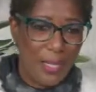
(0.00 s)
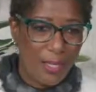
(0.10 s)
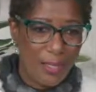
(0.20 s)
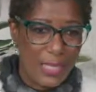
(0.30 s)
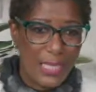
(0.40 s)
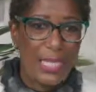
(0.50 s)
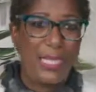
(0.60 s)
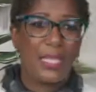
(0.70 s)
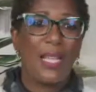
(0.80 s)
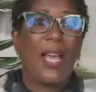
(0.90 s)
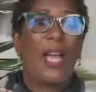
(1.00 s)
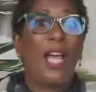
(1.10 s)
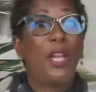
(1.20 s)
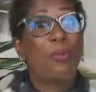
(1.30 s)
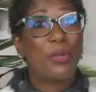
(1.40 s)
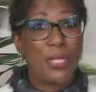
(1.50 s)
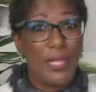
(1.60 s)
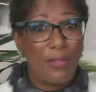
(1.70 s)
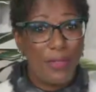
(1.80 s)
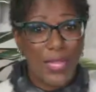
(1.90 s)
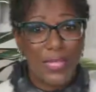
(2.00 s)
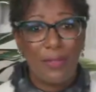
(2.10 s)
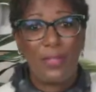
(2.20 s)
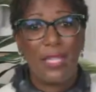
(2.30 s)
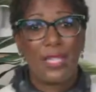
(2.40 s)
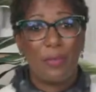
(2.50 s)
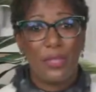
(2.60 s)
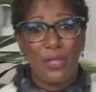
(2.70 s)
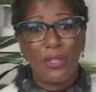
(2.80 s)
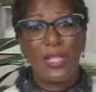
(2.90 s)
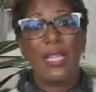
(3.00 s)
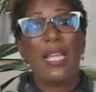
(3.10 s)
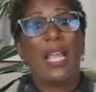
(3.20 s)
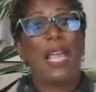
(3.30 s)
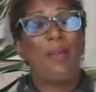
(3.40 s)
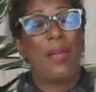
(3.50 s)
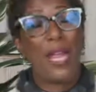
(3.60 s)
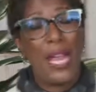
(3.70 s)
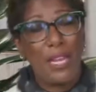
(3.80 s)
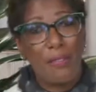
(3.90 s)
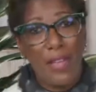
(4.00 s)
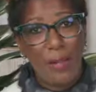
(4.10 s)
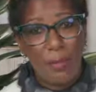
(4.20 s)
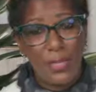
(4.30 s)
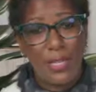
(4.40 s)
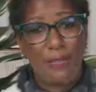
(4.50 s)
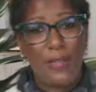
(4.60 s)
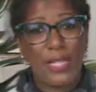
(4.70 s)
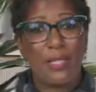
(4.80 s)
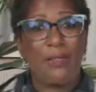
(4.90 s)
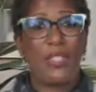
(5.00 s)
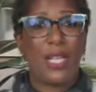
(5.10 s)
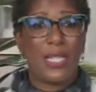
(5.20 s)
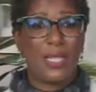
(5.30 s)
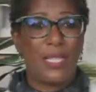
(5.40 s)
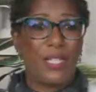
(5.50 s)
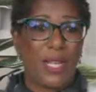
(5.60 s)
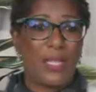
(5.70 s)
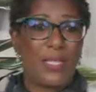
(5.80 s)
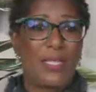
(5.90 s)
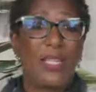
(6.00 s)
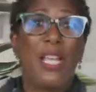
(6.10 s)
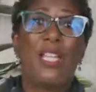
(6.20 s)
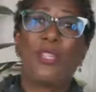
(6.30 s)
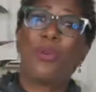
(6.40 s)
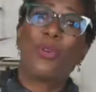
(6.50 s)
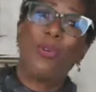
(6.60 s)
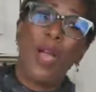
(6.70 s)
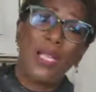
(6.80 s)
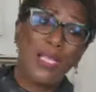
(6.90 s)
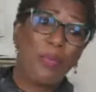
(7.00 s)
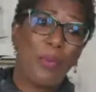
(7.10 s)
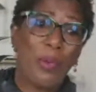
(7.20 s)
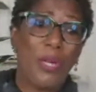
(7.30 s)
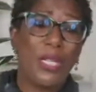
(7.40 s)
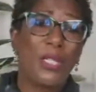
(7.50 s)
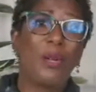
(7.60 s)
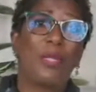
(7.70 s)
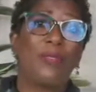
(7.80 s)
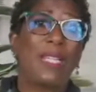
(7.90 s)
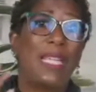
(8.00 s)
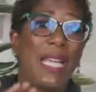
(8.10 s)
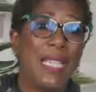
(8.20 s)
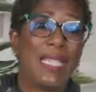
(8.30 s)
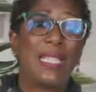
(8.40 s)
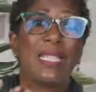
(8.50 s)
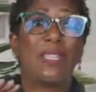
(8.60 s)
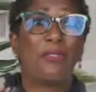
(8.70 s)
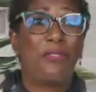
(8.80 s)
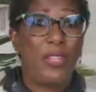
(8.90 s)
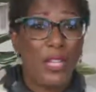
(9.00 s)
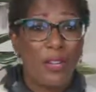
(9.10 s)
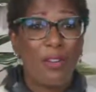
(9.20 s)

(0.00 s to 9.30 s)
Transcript: disease, 100% effective against Moderna, and about 85% effective in Johnson & Johnson. So across the board, in terms of against severe